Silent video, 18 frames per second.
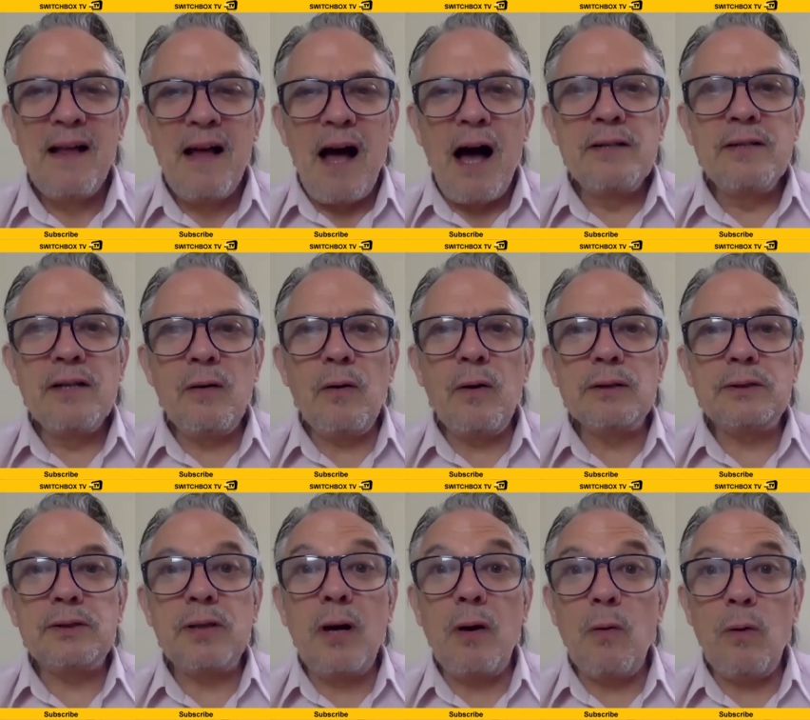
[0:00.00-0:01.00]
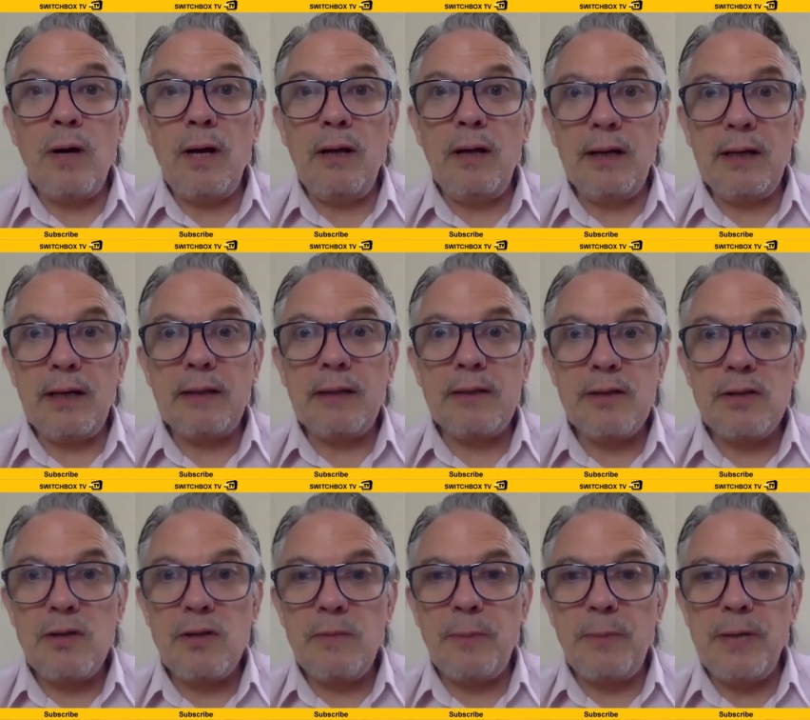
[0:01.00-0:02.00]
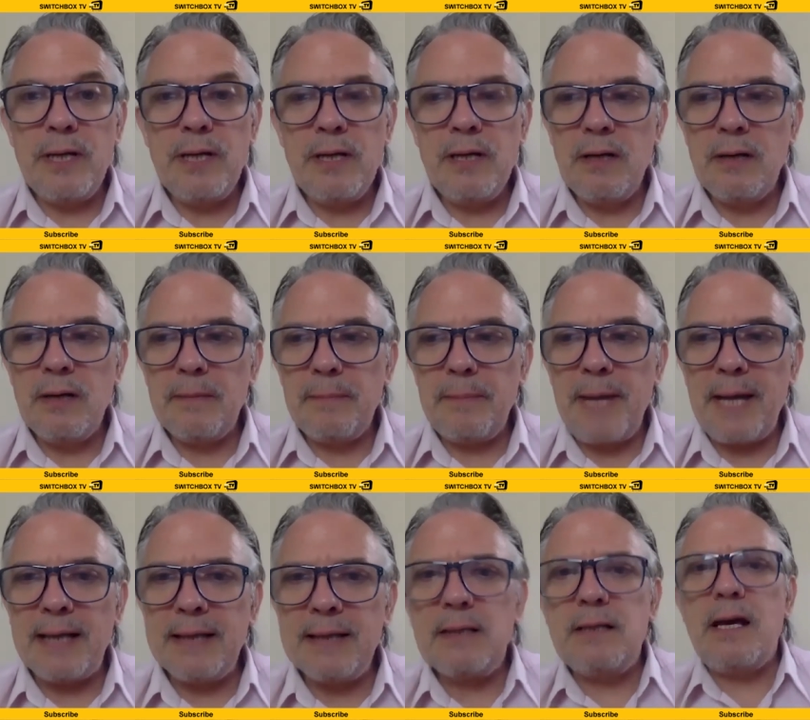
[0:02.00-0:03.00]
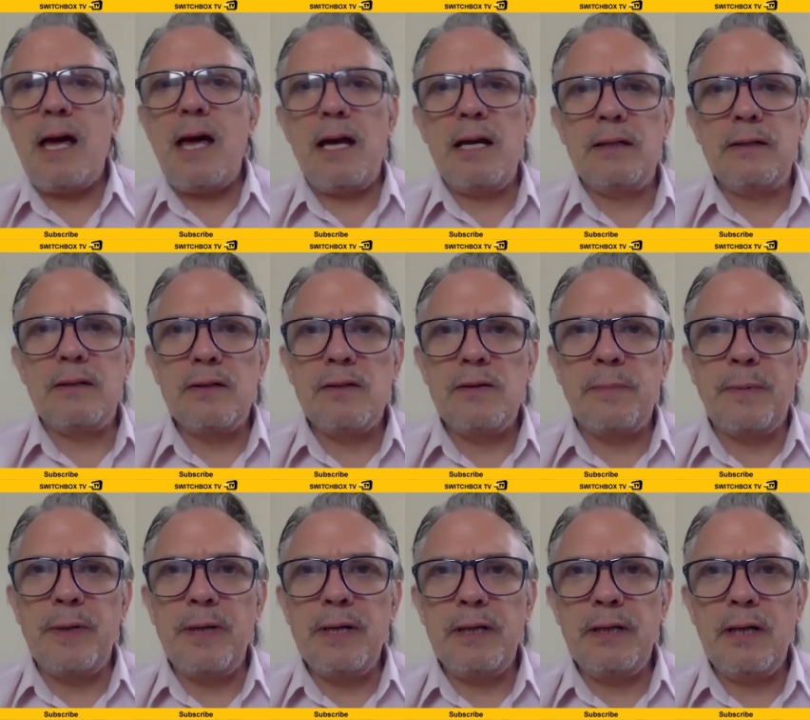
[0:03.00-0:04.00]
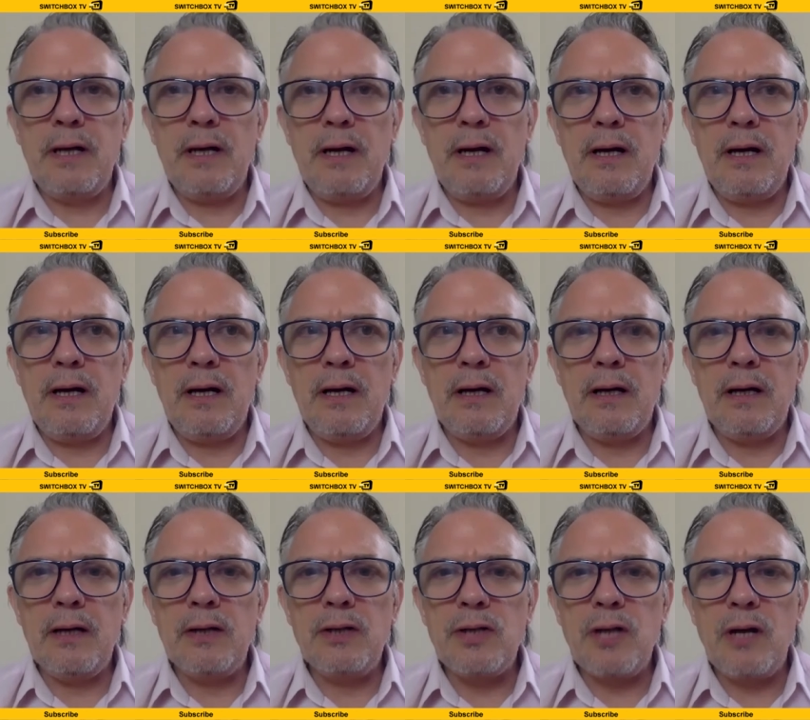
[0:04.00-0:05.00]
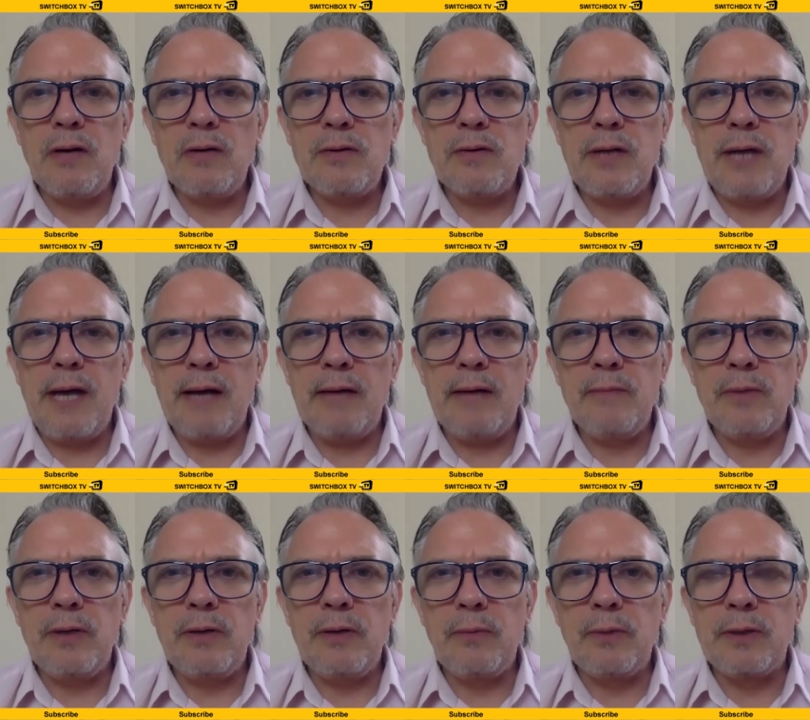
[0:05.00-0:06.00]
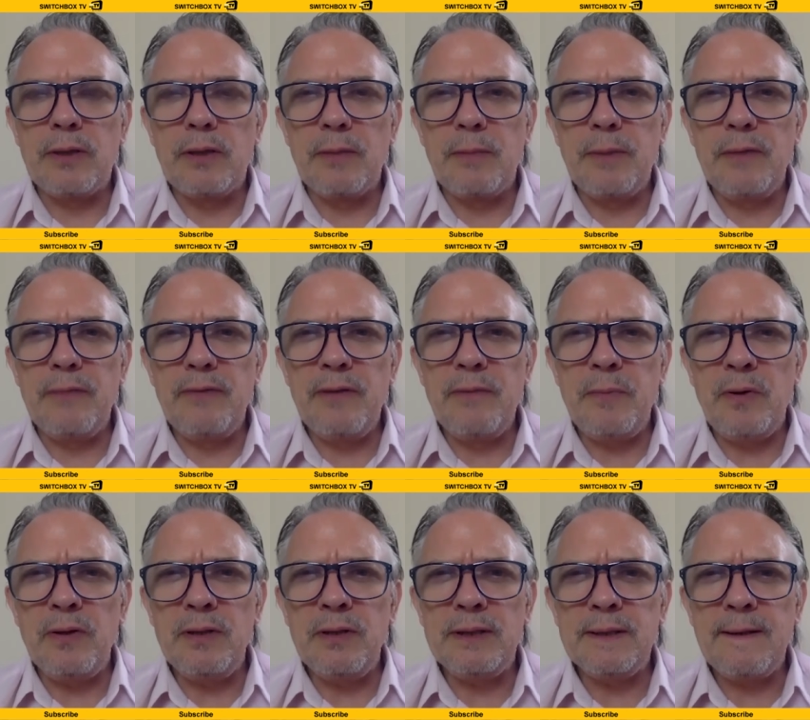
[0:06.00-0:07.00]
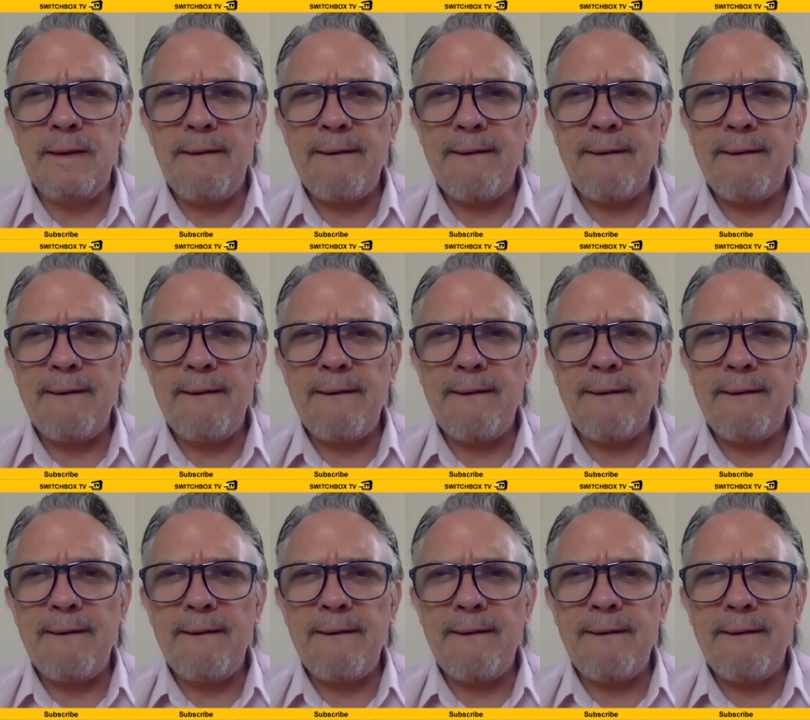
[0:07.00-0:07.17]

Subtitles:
I did. So, like, did you bring, back in the day, did you bring a show to Edinburgh with the Oblivion Boys?